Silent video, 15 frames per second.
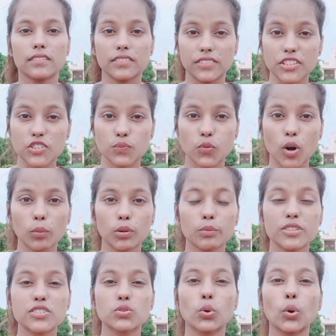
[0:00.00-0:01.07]
This problem
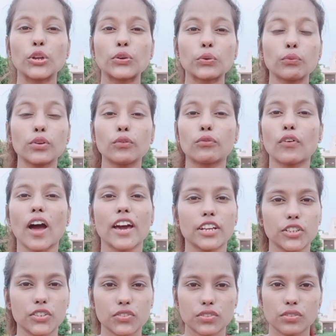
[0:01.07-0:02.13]
is going to be
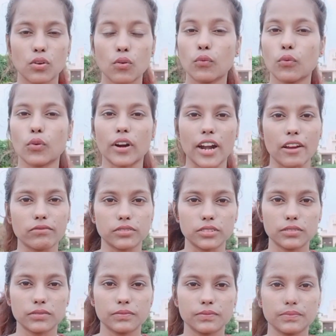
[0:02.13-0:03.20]
vanished forever.
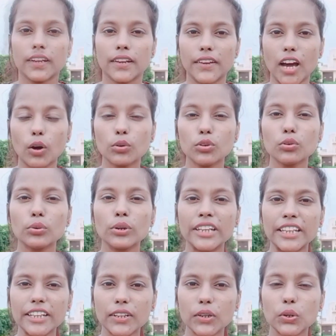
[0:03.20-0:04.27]
Now you
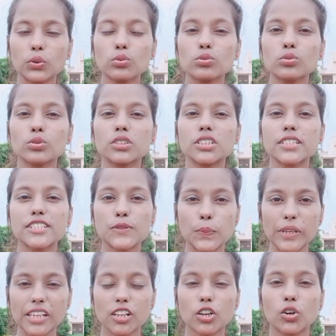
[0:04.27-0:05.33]
need to
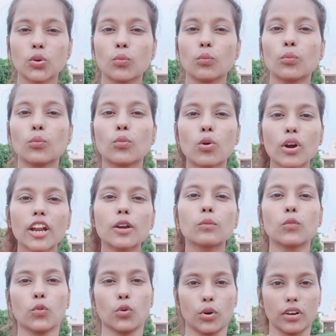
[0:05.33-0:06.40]
speak more and
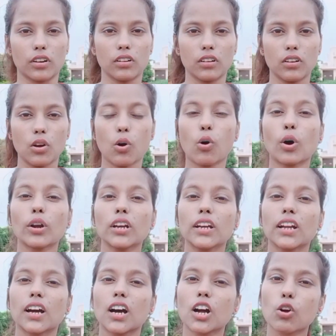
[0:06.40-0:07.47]
more on
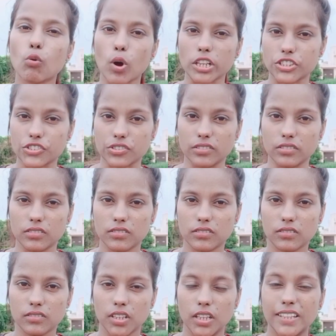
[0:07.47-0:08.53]
a question.
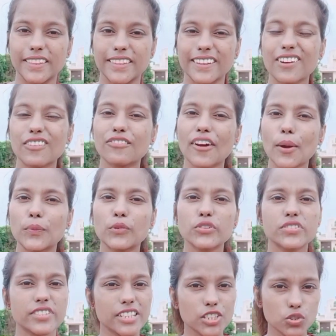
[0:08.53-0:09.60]
There are five to
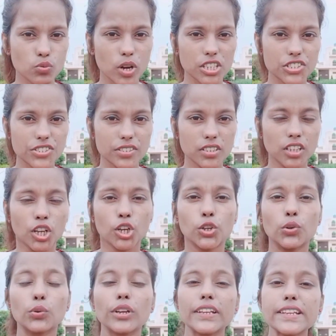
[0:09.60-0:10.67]
six questions.
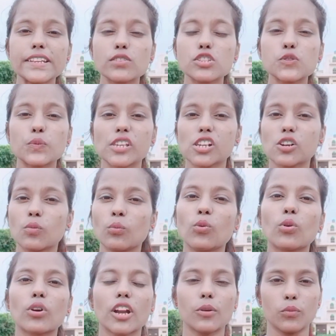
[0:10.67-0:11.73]
You need to speak
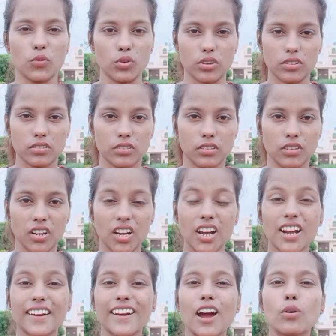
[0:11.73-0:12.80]
more and more,
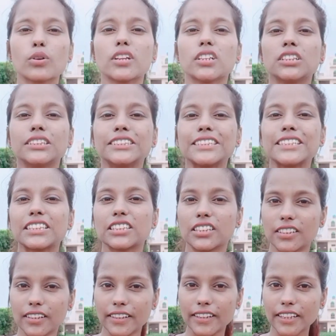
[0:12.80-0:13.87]
around
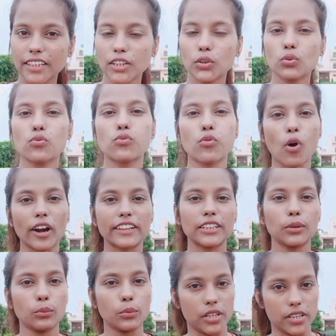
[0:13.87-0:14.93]
thirty to
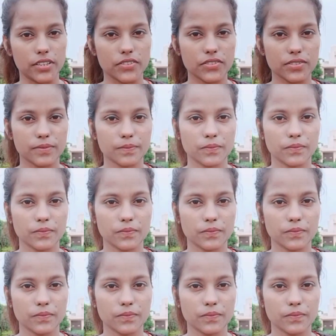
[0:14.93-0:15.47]
forty minutes.